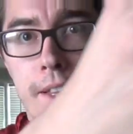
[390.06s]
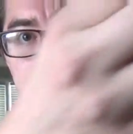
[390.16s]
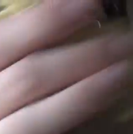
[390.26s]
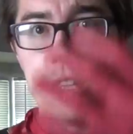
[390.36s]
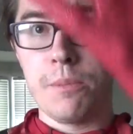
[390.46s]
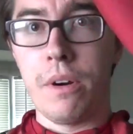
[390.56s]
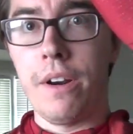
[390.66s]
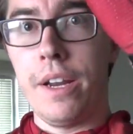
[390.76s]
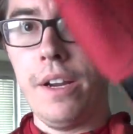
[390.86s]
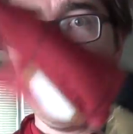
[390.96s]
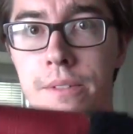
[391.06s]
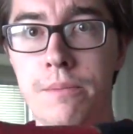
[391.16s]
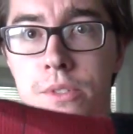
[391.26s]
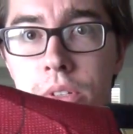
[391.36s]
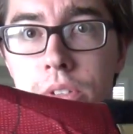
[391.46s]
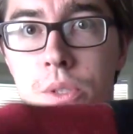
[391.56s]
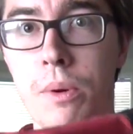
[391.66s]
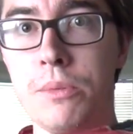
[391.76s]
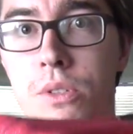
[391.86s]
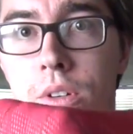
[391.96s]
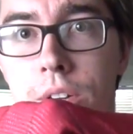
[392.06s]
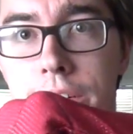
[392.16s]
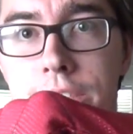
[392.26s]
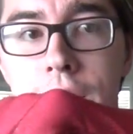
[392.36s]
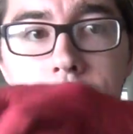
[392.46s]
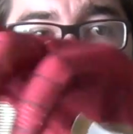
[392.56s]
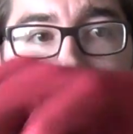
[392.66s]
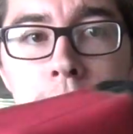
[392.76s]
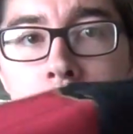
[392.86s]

then you take this part right here. So there's your web shooter already set.